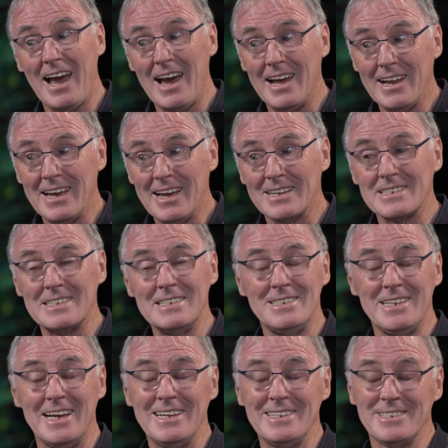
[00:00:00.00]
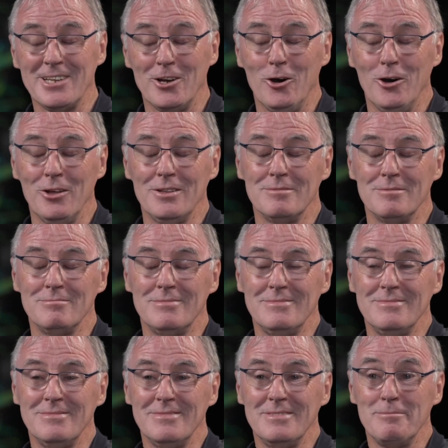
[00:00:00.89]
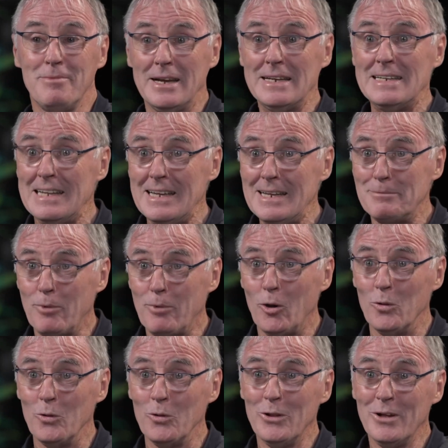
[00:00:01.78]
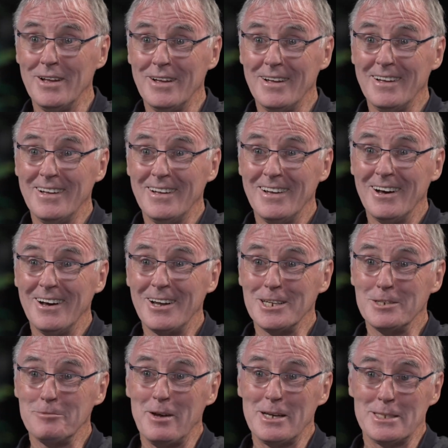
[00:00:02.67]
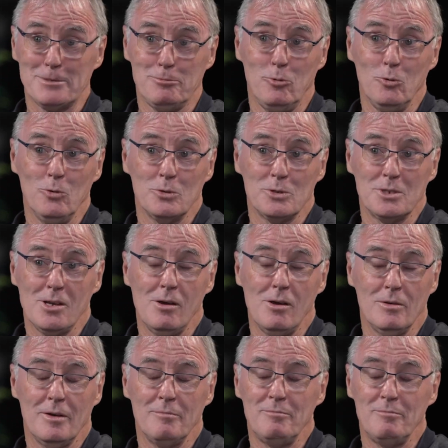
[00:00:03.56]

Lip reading: and he actually changed it on by deed poll on his passport. So